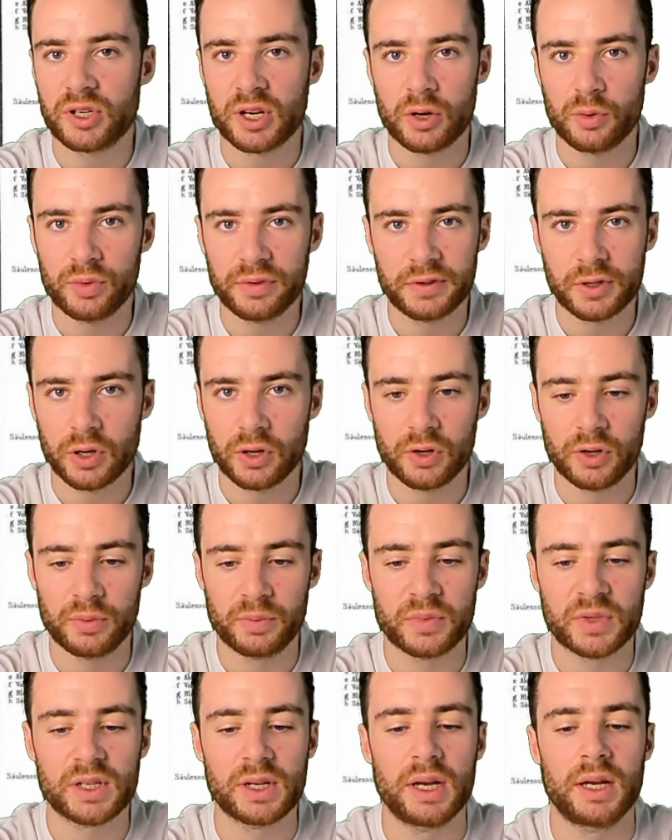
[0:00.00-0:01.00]
We'll start with
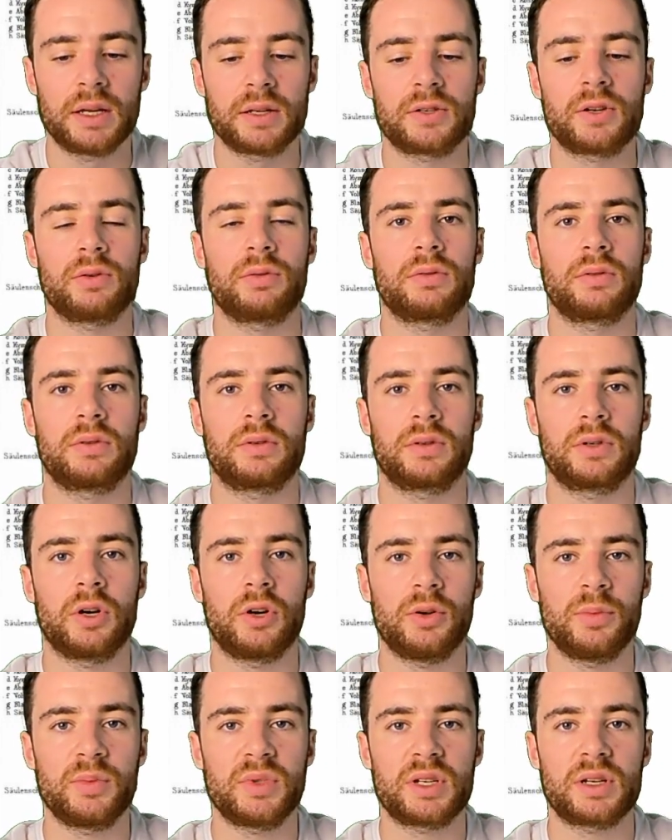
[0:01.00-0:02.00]
columns. So
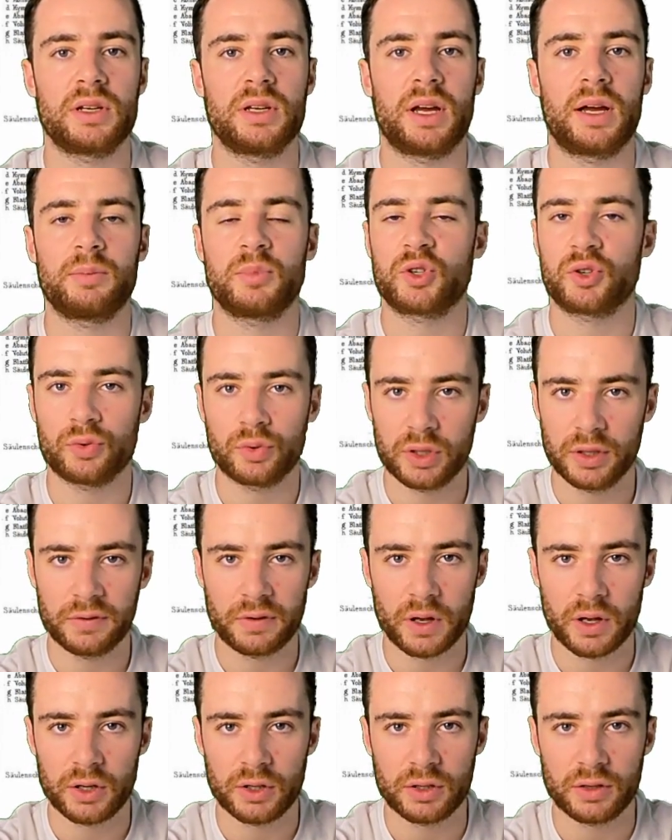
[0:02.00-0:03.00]
columns, I'm sure
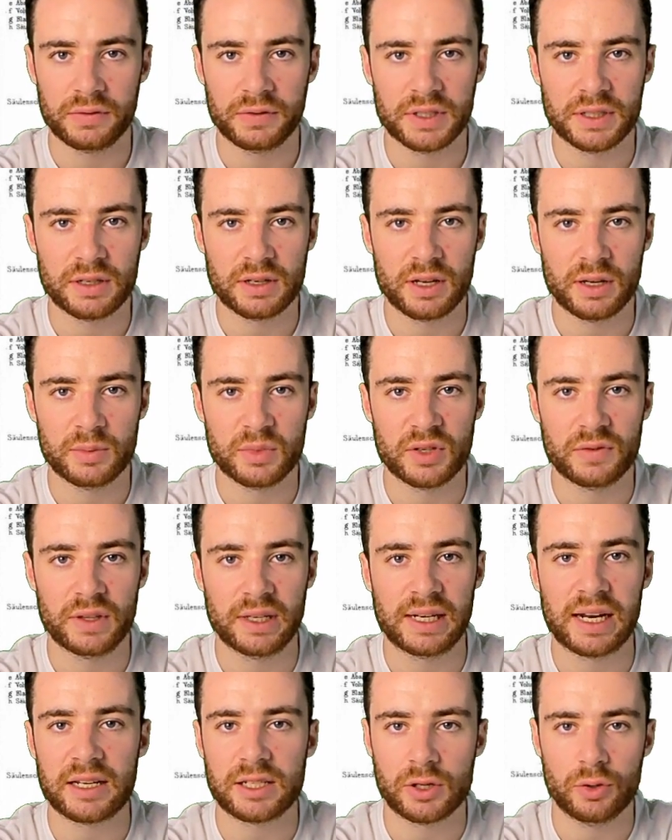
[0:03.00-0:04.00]
you've heard of in terms
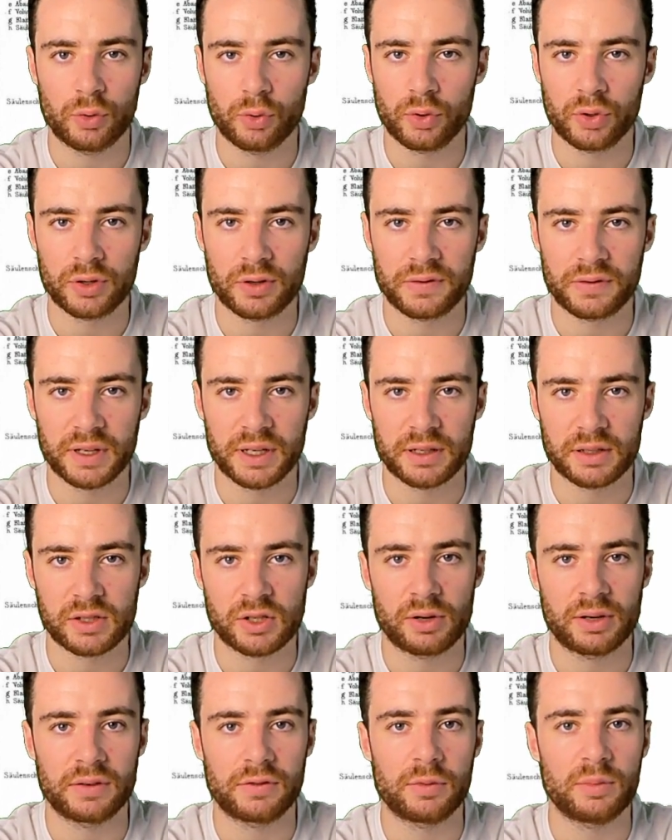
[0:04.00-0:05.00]
of the classical order of
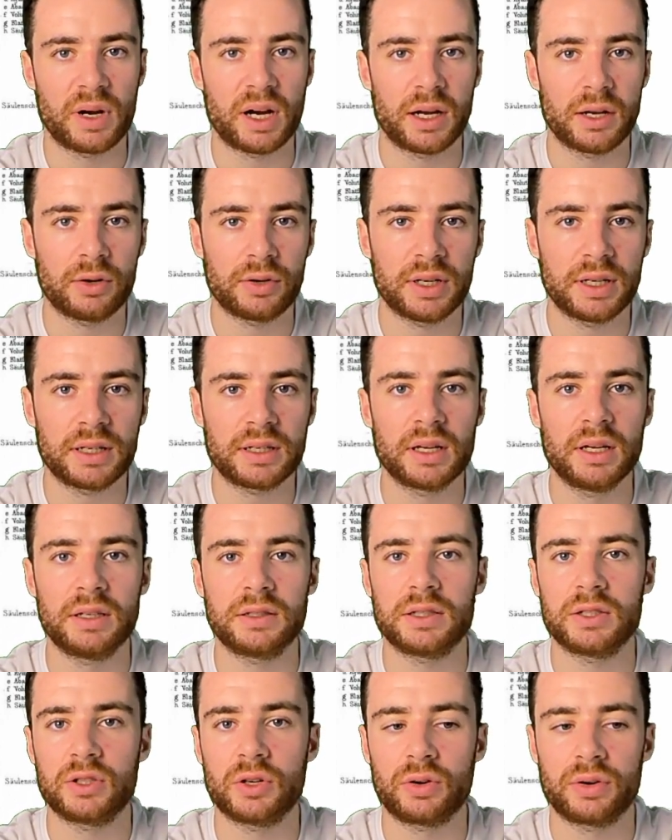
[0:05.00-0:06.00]
things, going from Ionic
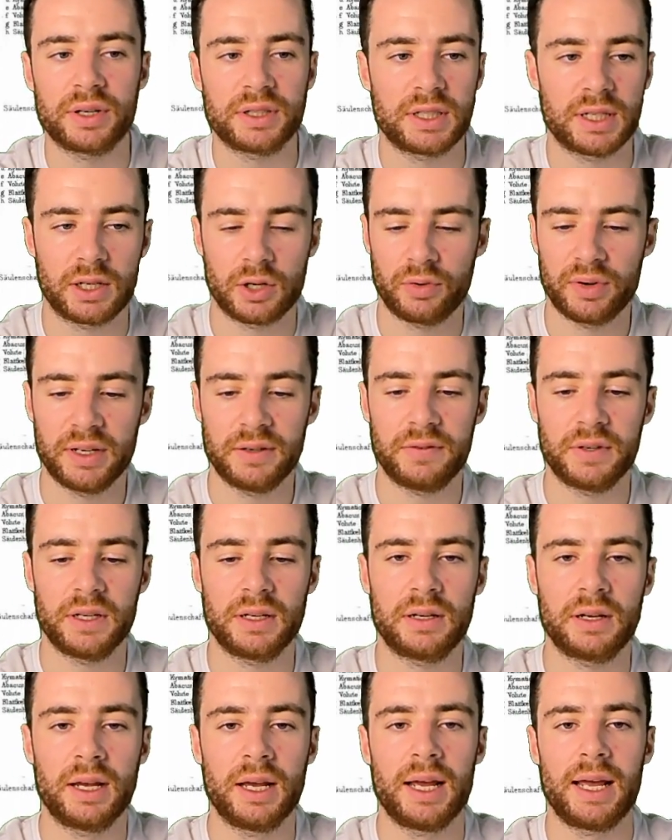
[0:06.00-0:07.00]
to Doric to
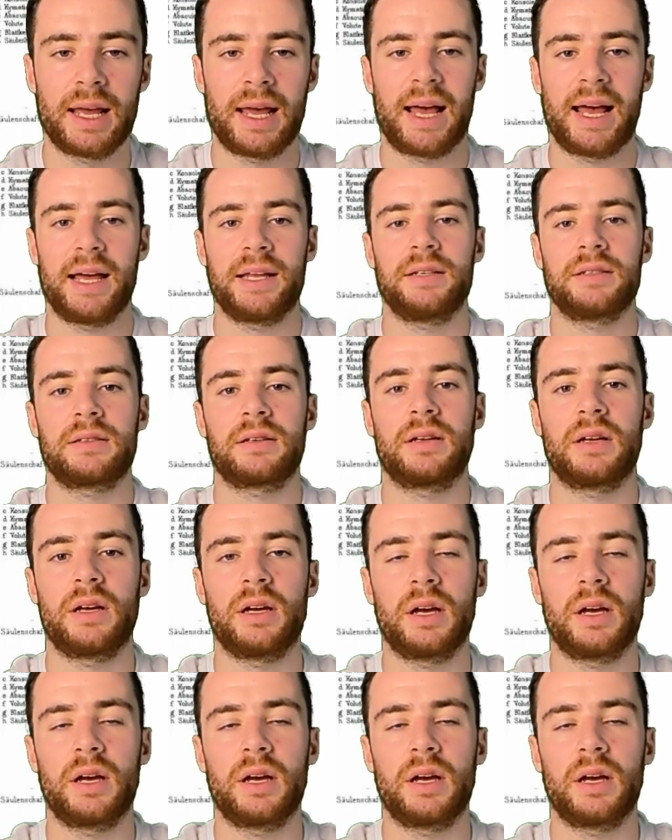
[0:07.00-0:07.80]
Corinthian. And